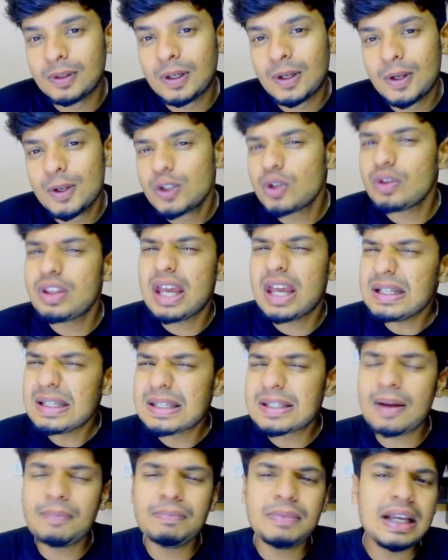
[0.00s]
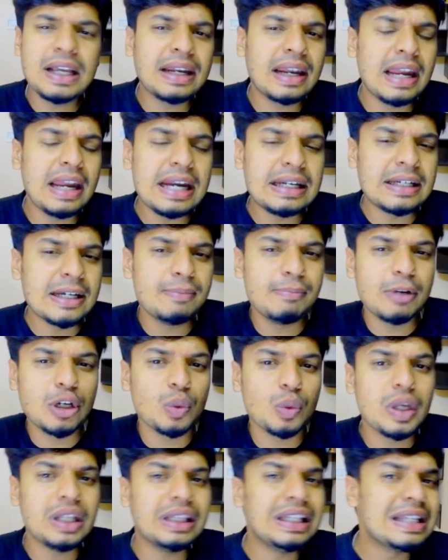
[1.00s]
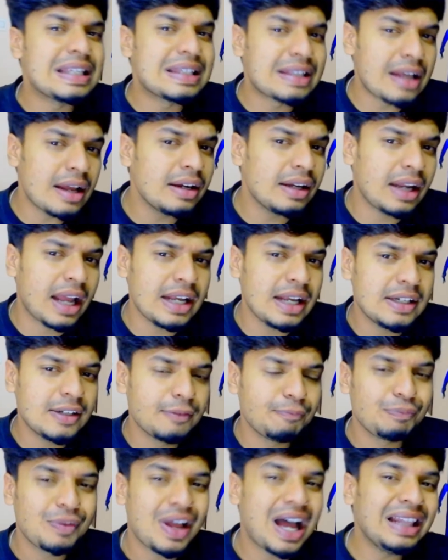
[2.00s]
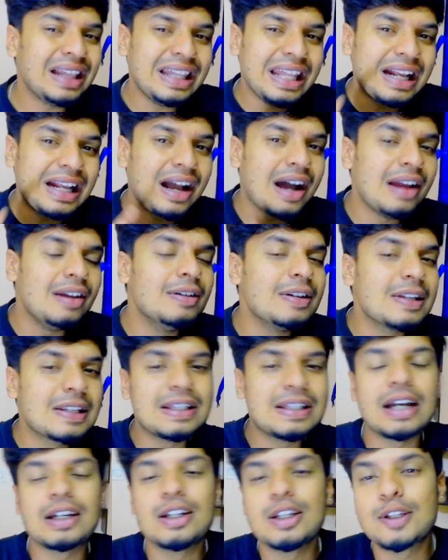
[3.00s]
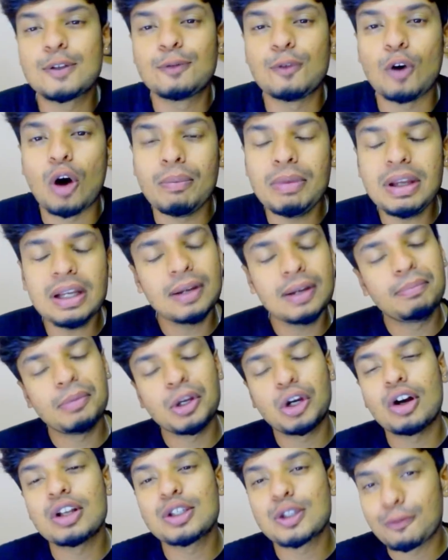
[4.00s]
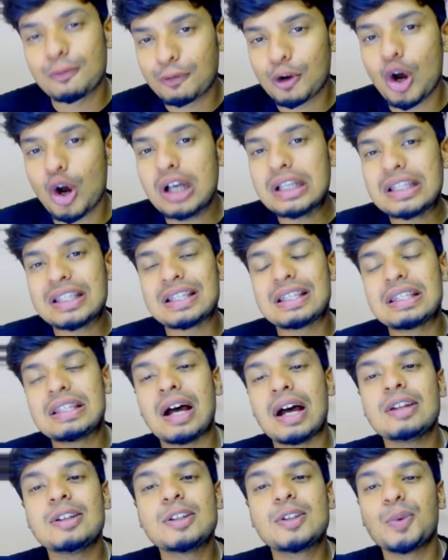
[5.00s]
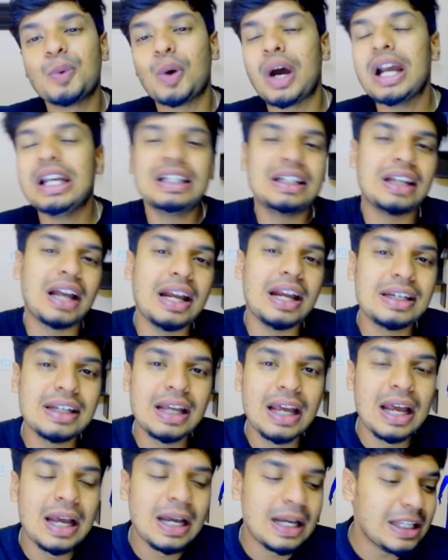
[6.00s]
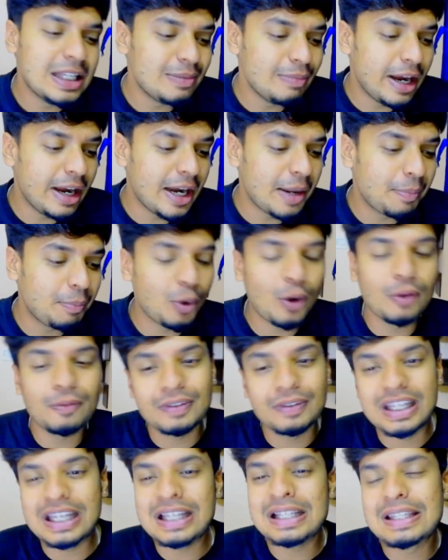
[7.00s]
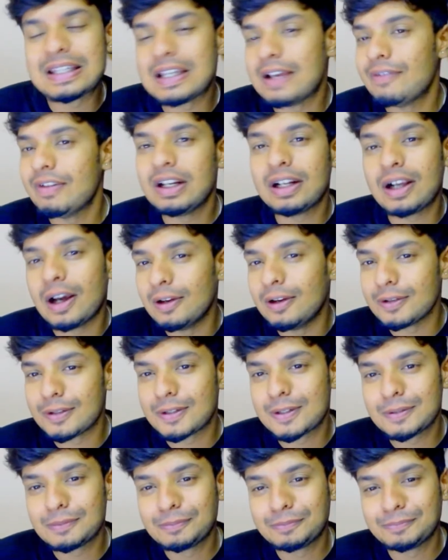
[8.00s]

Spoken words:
So there is something related between the sunlight and the colors that is forming, because of course sun's white light is made up of these 7 colors.